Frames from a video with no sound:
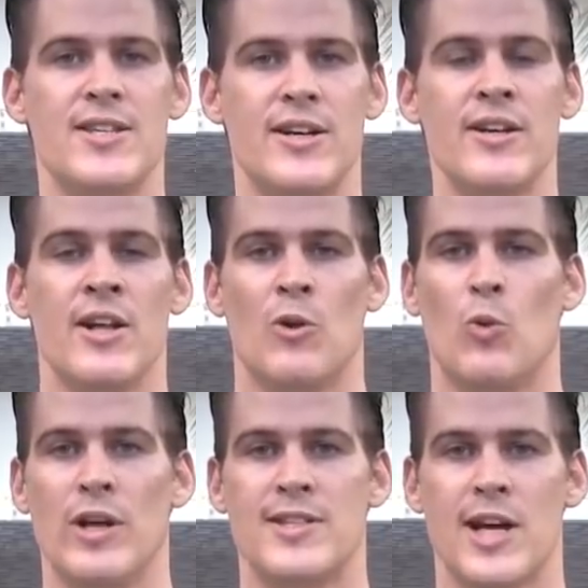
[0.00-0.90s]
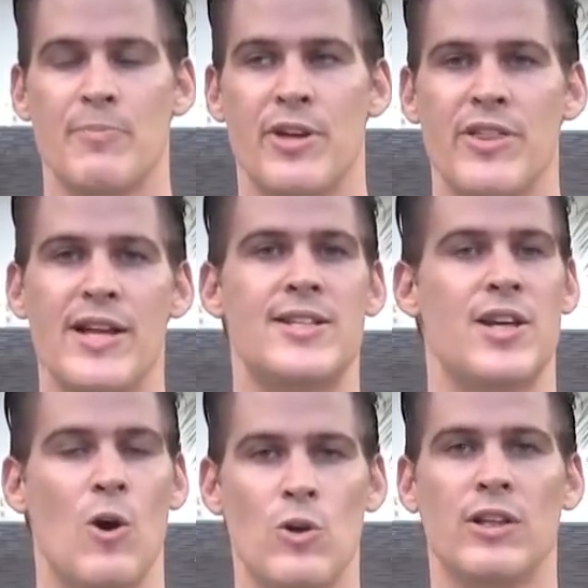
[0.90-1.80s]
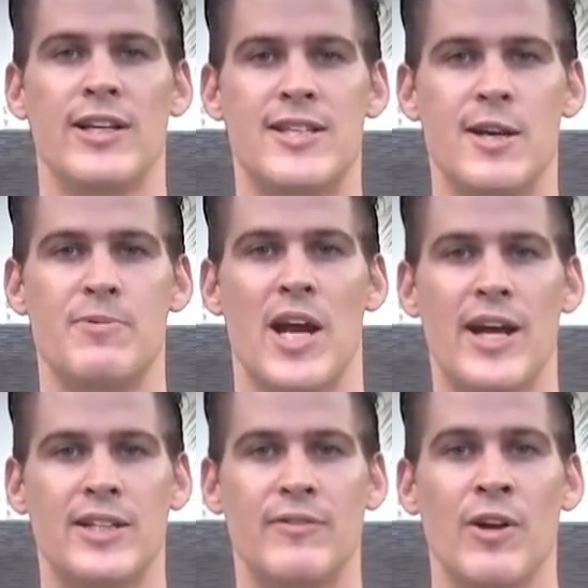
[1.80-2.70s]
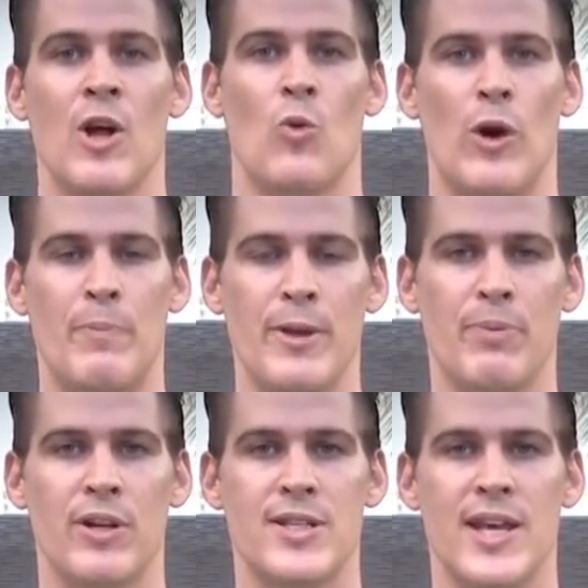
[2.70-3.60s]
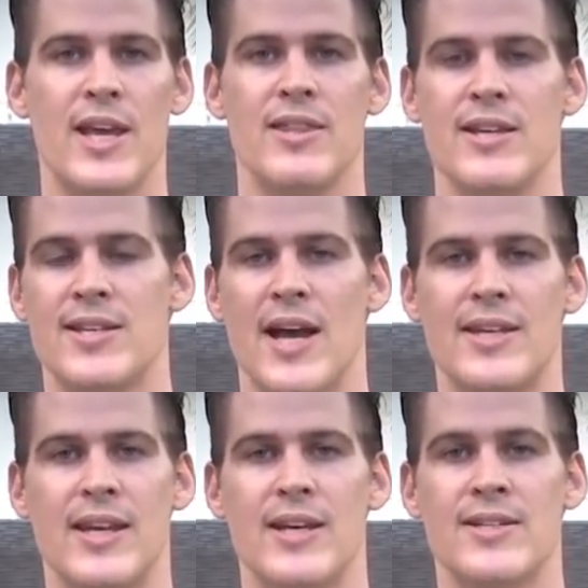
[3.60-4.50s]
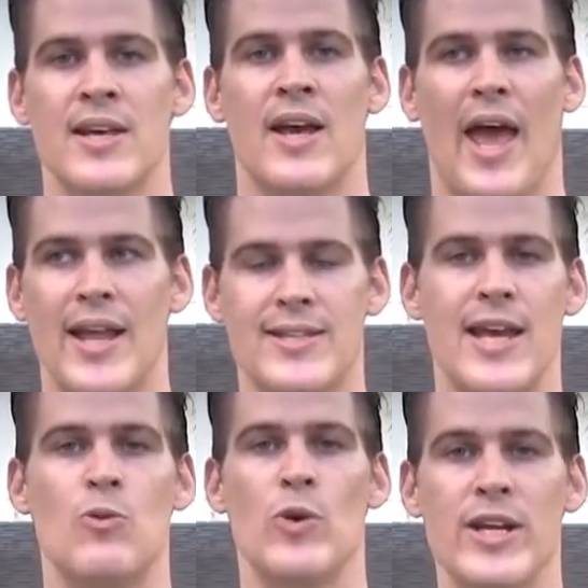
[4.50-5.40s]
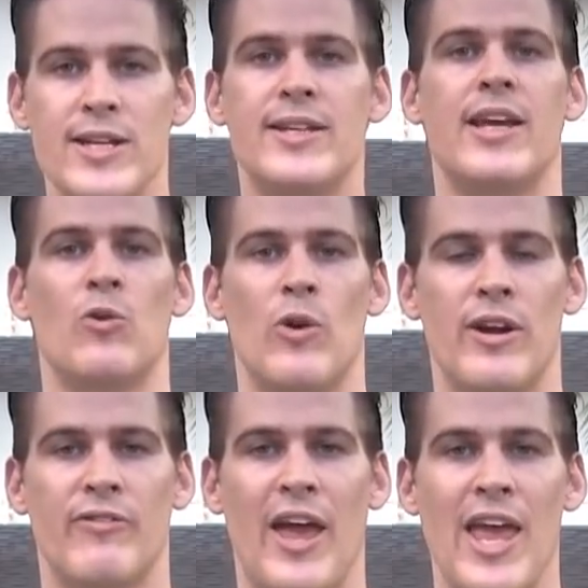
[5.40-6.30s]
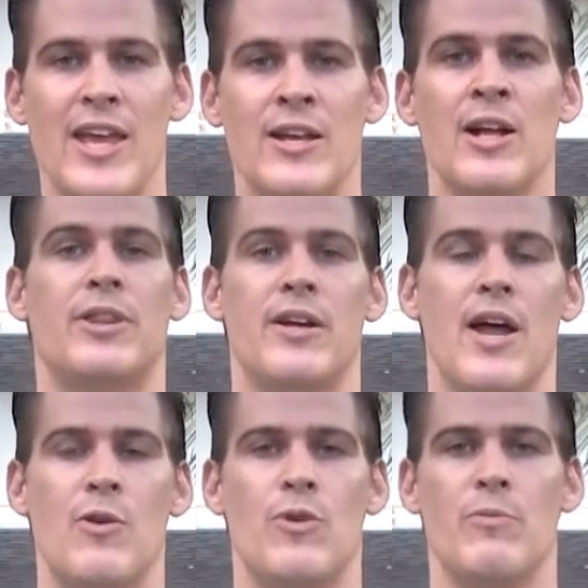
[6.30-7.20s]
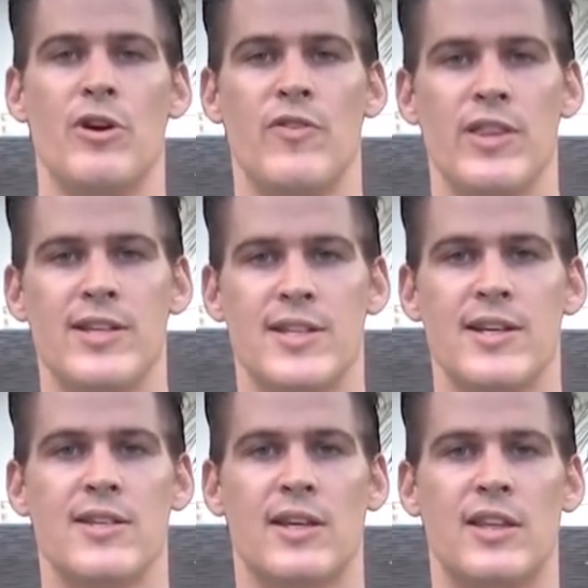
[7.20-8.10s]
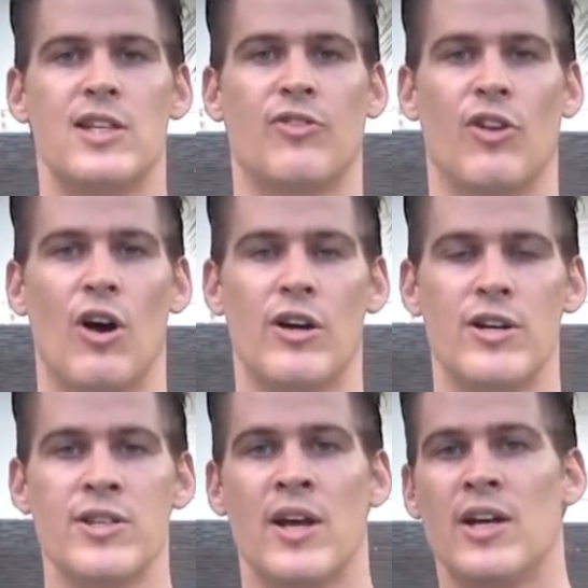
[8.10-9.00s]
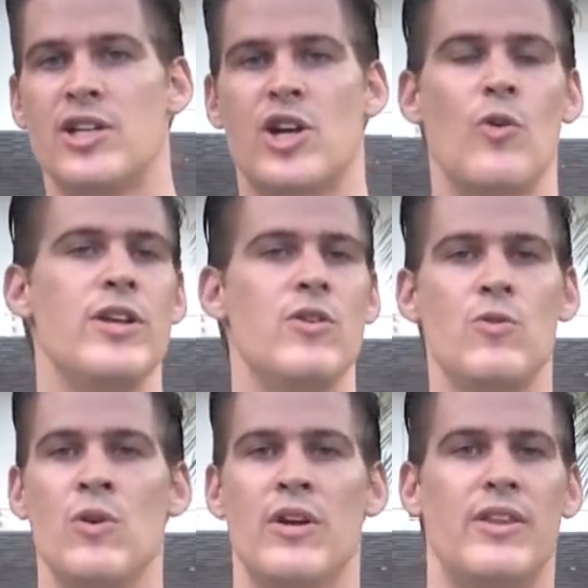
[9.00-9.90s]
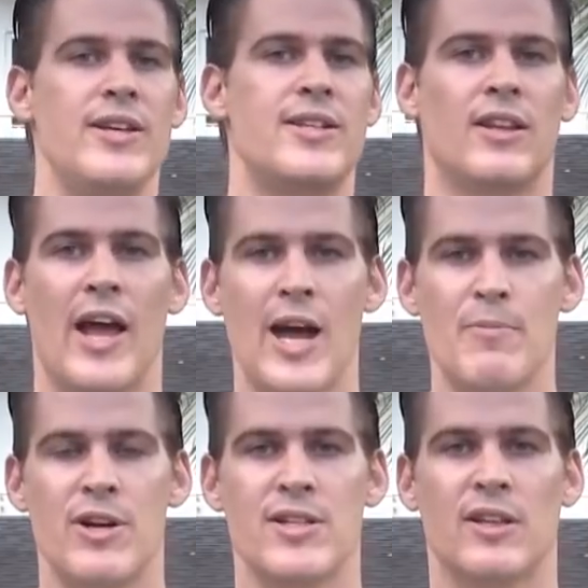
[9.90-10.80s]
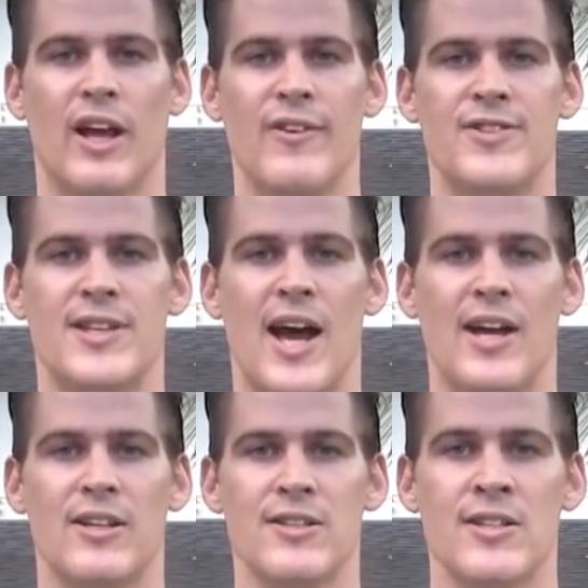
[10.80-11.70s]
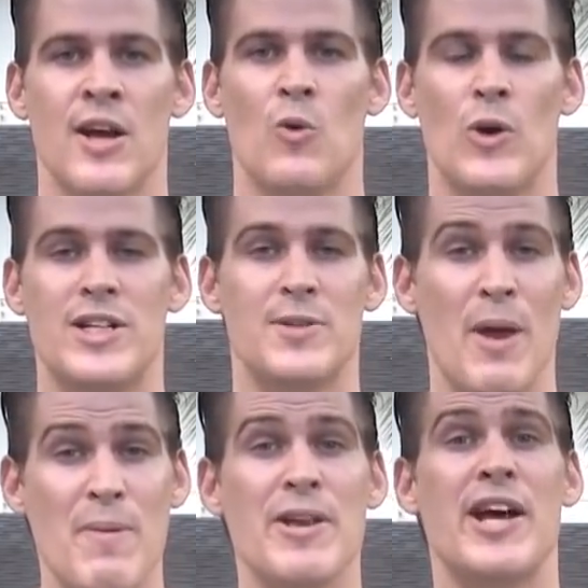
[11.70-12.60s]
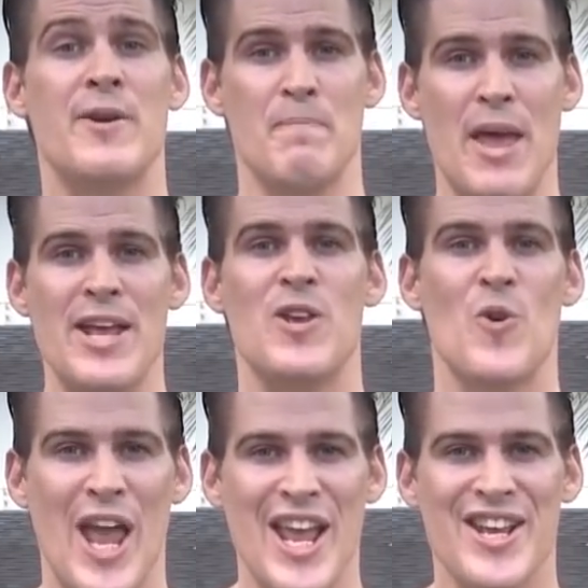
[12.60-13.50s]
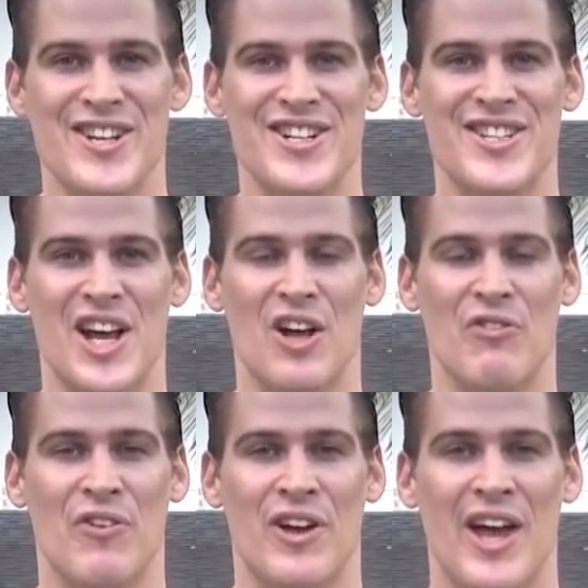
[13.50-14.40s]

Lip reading: censored with something that's totally subjective, where people are saying these ideas and saying we need to get rid of hate, but they're not removing these things like these vloggers showing you these glamorous lifestyles, which is maybe going to make you hate yourself.